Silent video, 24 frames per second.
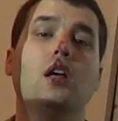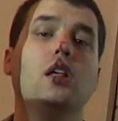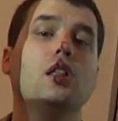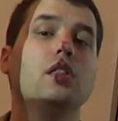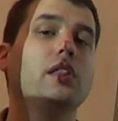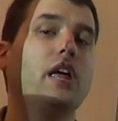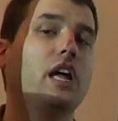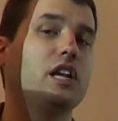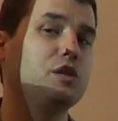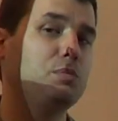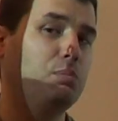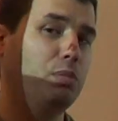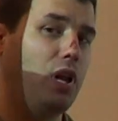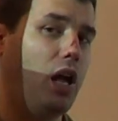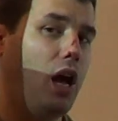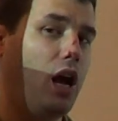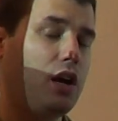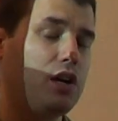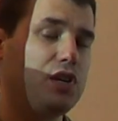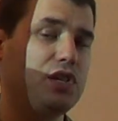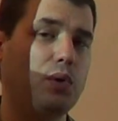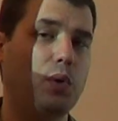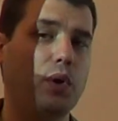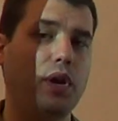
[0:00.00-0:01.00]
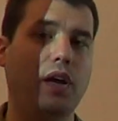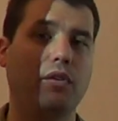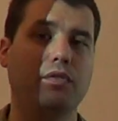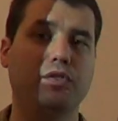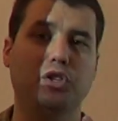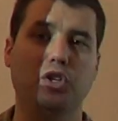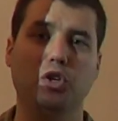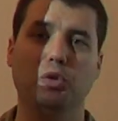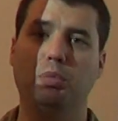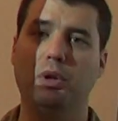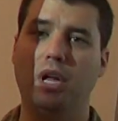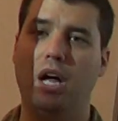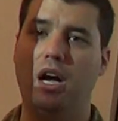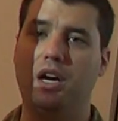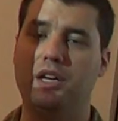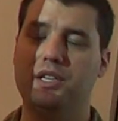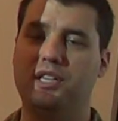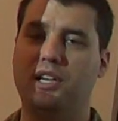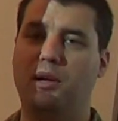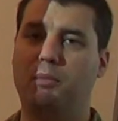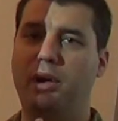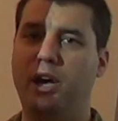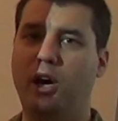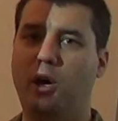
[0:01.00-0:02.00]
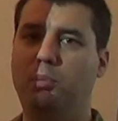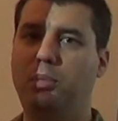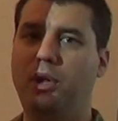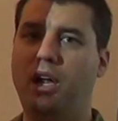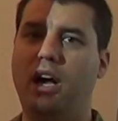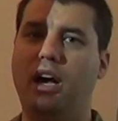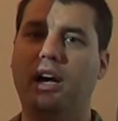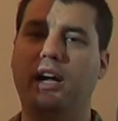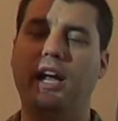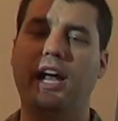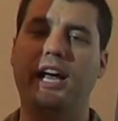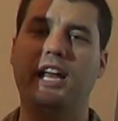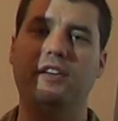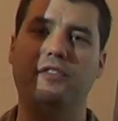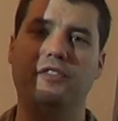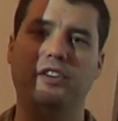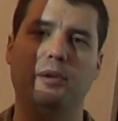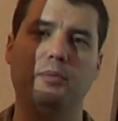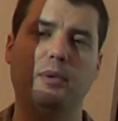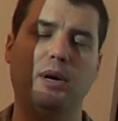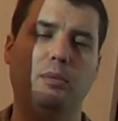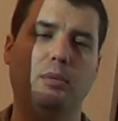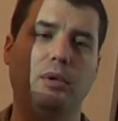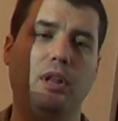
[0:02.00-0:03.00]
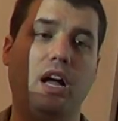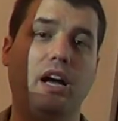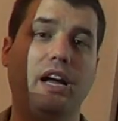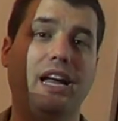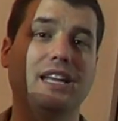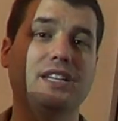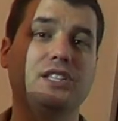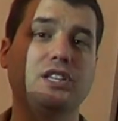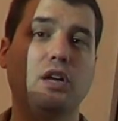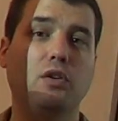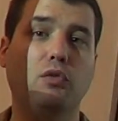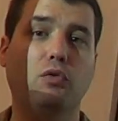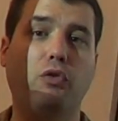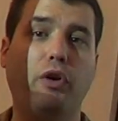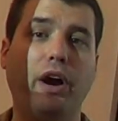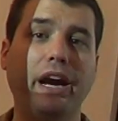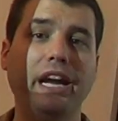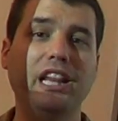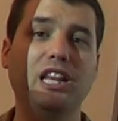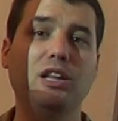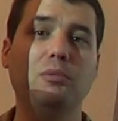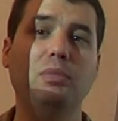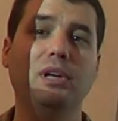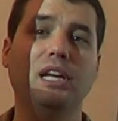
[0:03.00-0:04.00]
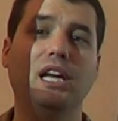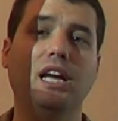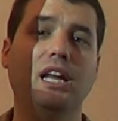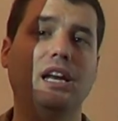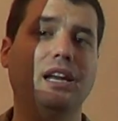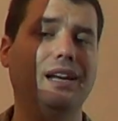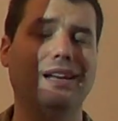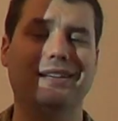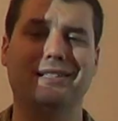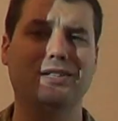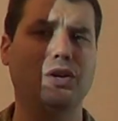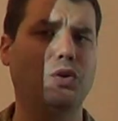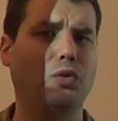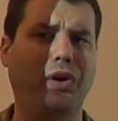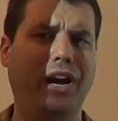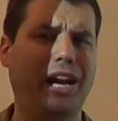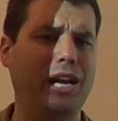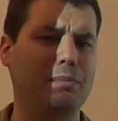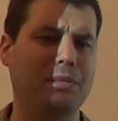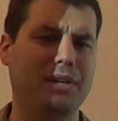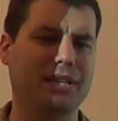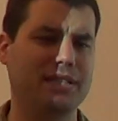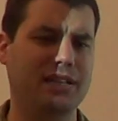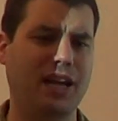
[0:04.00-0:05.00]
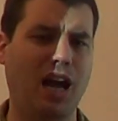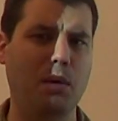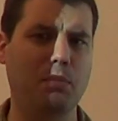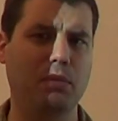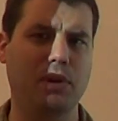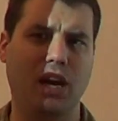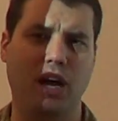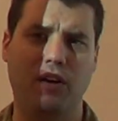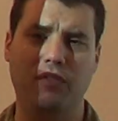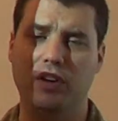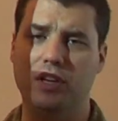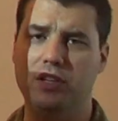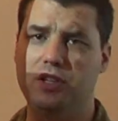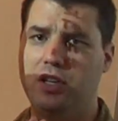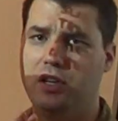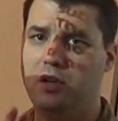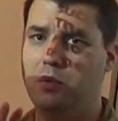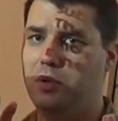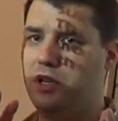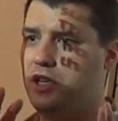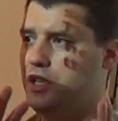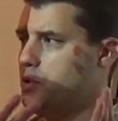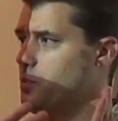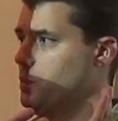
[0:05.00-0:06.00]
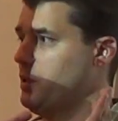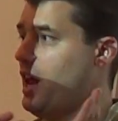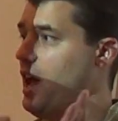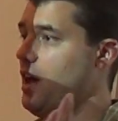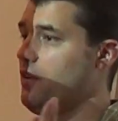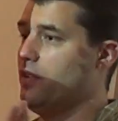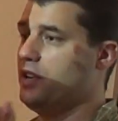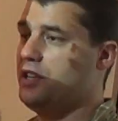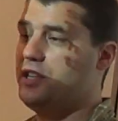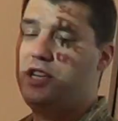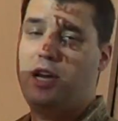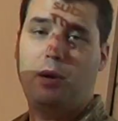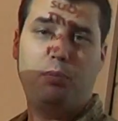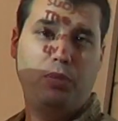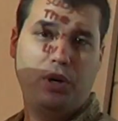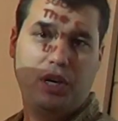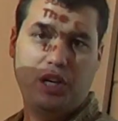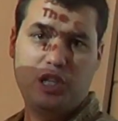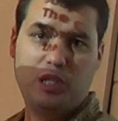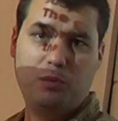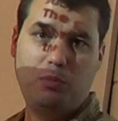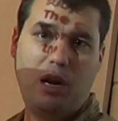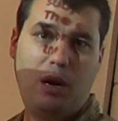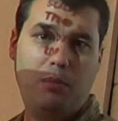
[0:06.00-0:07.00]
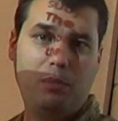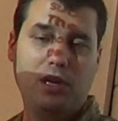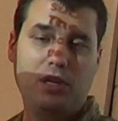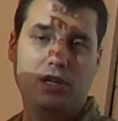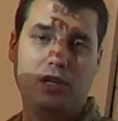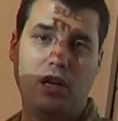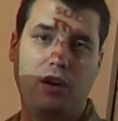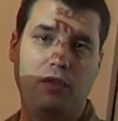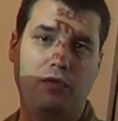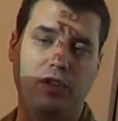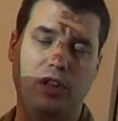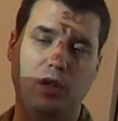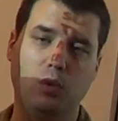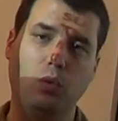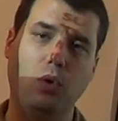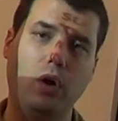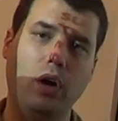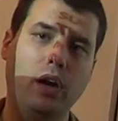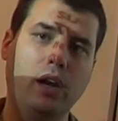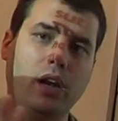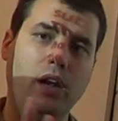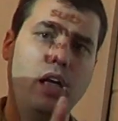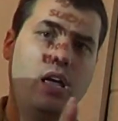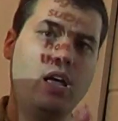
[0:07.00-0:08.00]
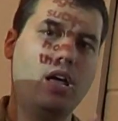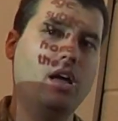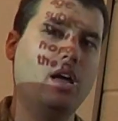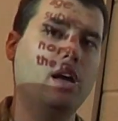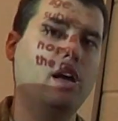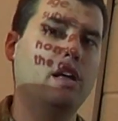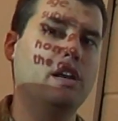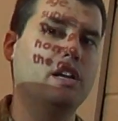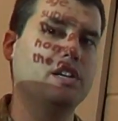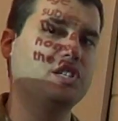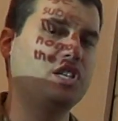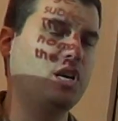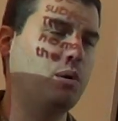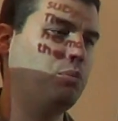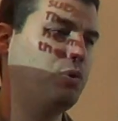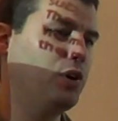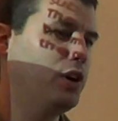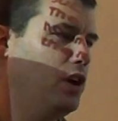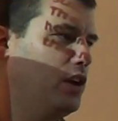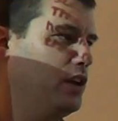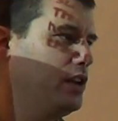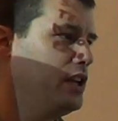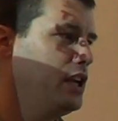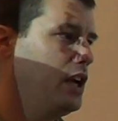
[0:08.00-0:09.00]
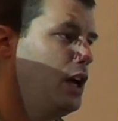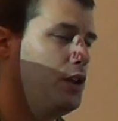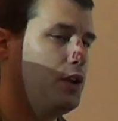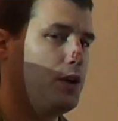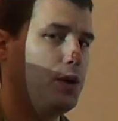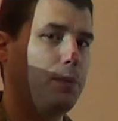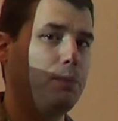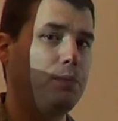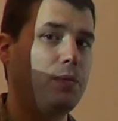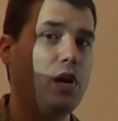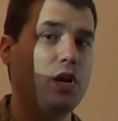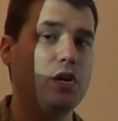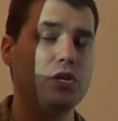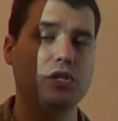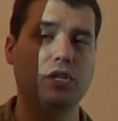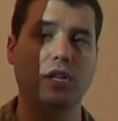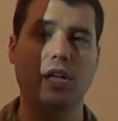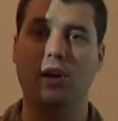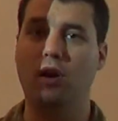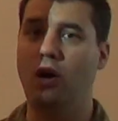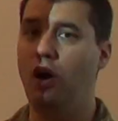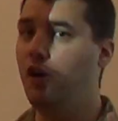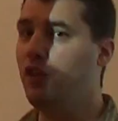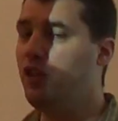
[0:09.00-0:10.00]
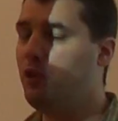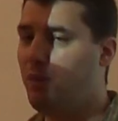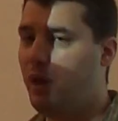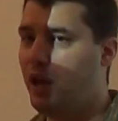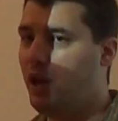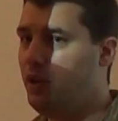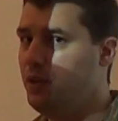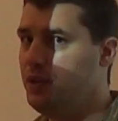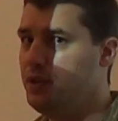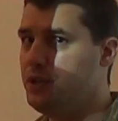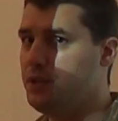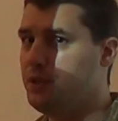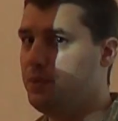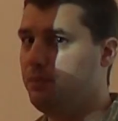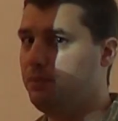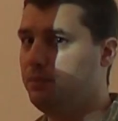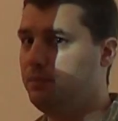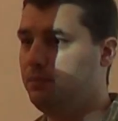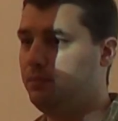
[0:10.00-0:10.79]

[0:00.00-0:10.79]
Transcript: That's block. So I'd have 2 blocks, a male block and a female block. It's done right in the beginning. It's no random assignment, obviously. We just would have a separate experiment done for the one and a separate on the other. So then all the males